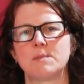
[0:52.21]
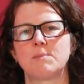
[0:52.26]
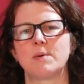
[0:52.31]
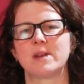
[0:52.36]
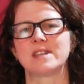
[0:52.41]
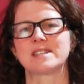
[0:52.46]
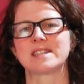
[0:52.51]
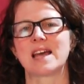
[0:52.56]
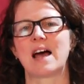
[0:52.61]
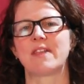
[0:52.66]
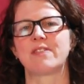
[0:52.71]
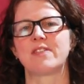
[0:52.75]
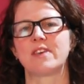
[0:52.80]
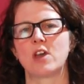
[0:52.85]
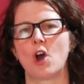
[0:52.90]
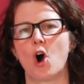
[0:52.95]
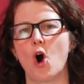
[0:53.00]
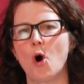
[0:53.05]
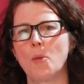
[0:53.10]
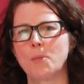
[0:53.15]
but it's had
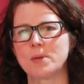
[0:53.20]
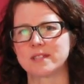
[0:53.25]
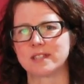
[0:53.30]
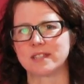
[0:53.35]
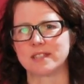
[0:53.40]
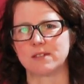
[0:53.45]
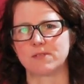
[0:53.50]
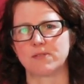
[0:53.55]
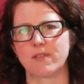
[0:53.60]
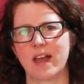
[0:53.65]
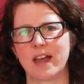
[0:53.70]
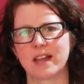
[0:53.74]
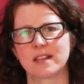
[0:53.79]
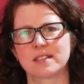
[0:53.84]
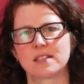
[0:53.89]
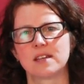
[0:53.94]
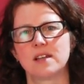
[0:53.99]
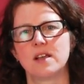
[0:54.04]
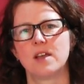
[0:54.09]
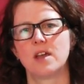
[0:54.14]
the opposite
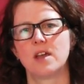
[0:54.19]
effect.